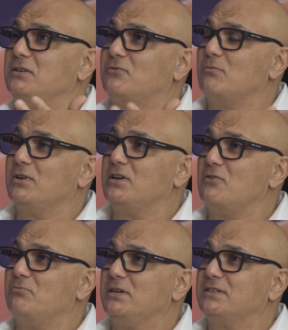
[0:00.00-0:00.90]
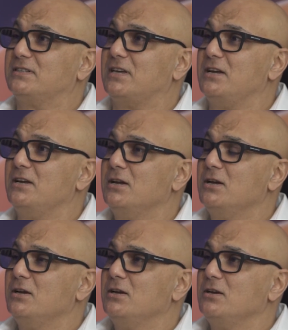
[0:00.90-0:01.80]
from the government to say
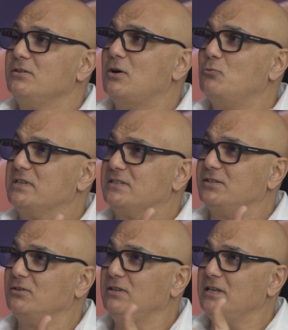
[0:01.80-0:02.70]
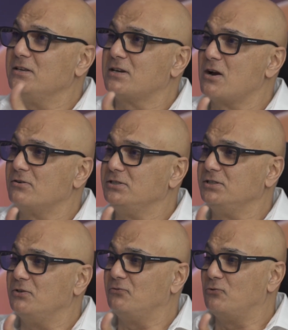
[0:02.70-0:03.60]
that we're still
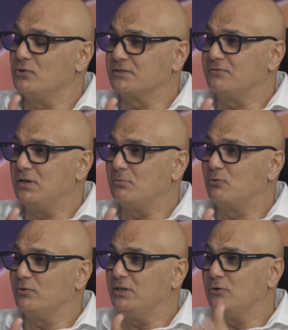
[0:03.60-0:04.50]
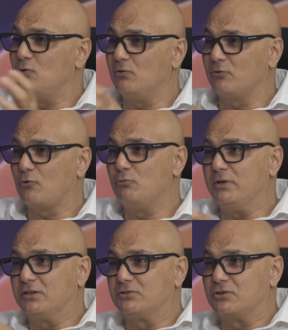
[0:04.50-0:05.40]
encouraging the voice of the employee, although we
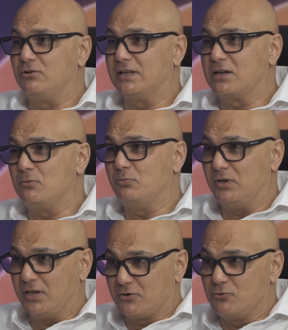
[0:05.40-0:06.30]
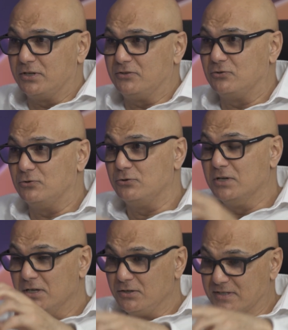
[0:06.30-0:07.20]
control the company. According to you,
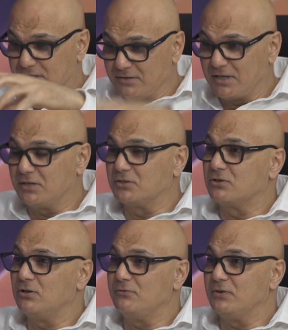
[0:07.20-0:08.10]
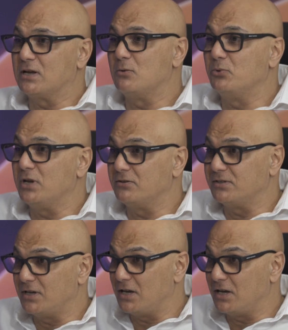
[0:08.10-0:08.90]
you're saying they control every company under